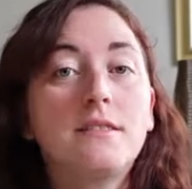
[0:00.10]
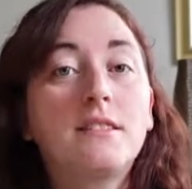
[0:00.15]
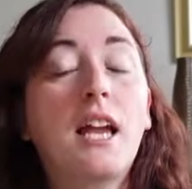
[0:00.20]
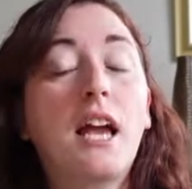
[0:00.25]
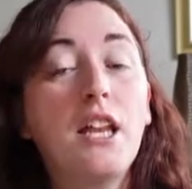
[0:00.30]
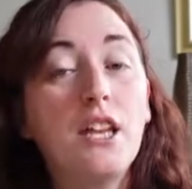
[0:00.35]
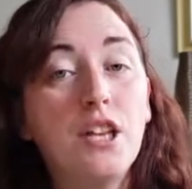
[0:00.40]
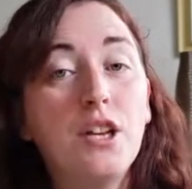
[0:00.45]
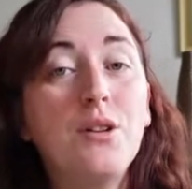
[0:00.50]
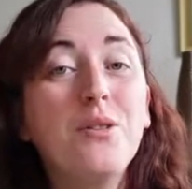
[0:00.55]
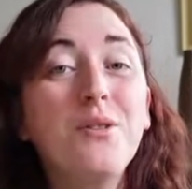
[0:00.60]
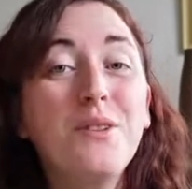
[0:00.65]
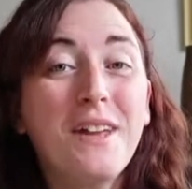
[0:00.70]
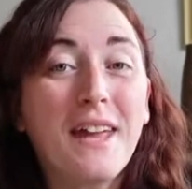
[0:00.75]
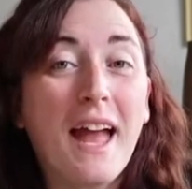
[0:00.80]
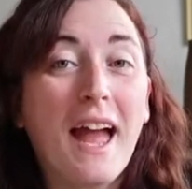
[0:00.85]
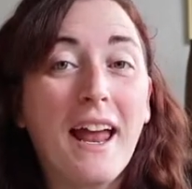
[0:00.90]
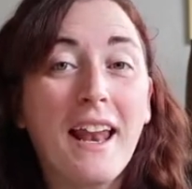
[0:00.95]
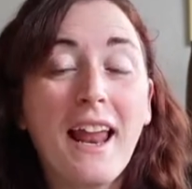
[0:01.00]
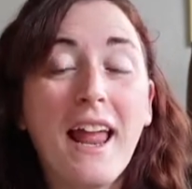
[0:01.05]
Can you
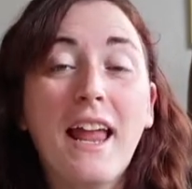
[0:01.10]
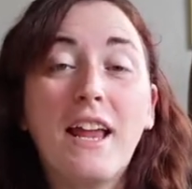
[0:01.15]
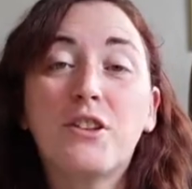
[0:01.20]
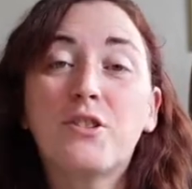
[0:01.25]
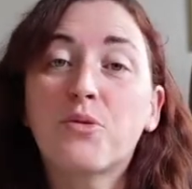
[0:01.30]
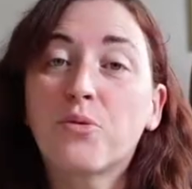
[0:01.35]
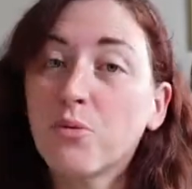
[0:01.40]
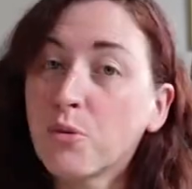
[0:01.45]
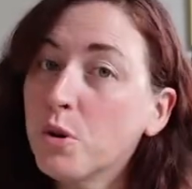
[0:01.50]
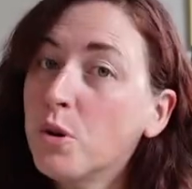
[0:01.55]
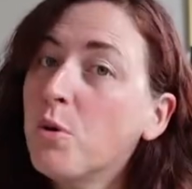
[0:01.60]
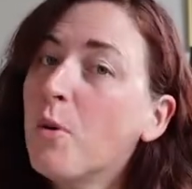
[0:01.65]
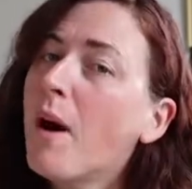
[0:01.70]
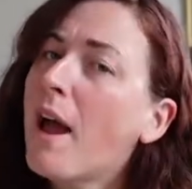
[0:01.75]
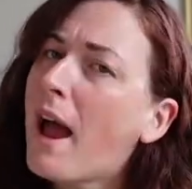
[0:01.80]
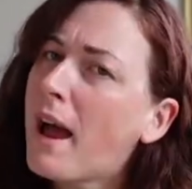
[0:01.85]
get a true